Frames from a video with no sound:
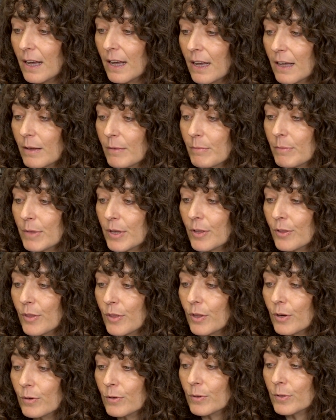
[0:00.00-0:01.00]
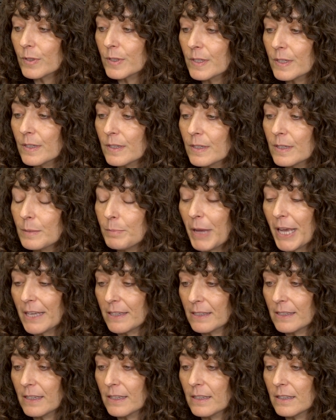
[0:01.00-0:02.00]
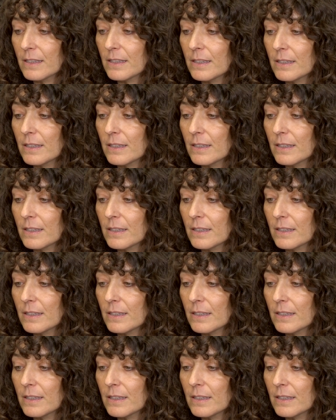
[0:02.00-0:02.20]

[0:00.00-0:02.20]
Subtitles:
those spaces.